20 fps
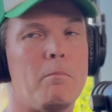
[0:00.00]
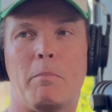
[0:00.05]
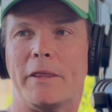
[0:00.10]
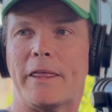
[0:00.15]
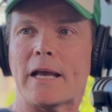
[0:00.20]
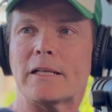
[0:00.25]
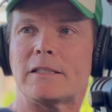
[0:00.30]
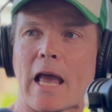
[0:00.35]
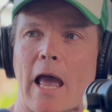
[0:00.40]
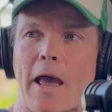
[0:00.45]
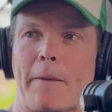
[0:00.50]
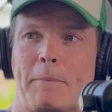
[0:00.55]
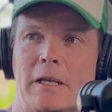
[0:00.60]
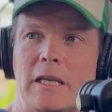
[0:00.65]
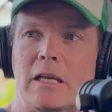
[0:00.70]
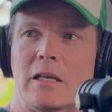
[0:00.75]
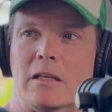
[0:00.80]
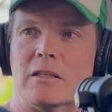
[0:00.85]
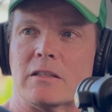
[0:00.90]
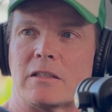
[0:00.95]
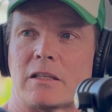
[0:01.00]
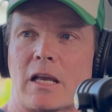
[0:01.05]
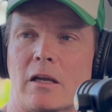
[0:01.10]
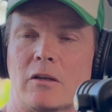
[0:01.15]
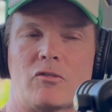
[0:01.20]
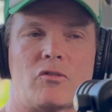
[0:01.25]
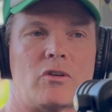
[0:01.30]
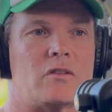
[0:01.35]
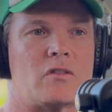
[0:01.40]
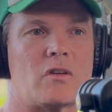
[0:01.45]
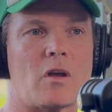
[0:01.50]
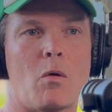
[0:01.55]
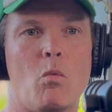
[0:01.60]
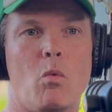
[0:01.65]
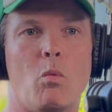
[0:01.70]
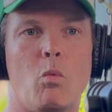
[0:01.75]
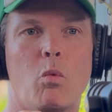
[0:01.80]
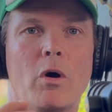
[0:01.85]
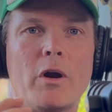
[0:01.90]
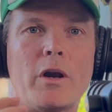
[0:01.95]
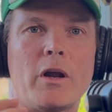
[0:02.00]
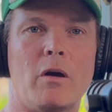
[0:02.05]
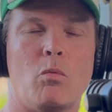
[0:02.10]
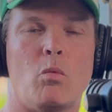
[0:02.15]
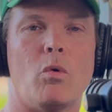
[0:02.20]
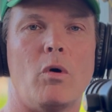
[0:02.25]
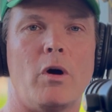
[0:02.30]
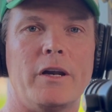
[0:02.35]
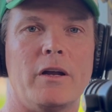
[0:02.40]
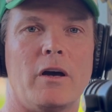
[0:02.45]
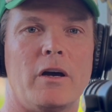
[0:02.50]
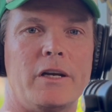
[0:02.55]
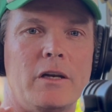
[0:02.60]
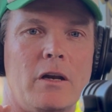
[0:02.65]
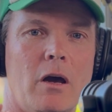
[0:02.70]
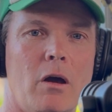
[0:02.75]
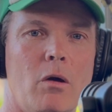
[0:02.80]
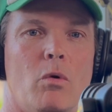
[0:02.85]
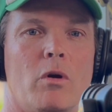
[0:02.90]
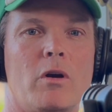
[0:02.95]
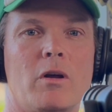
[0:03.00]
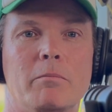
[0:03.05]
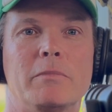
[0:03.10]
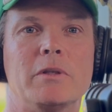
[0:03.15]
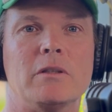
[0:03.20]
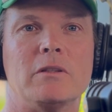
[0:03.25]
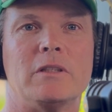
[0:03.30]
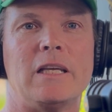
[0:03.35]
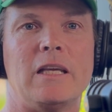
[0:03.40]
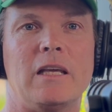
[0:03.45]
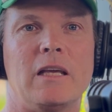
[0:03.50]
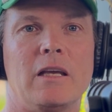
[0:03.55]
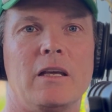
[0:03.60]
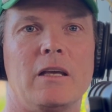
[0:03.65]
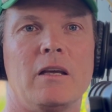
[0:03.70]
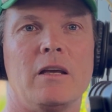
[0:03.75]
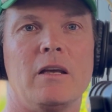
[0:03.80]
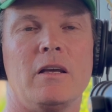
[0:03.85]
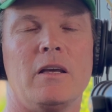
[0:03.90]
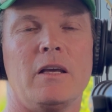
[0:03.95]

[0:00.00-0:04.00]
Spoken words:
But that's happening in this country. So what I want, I know what I'm building here.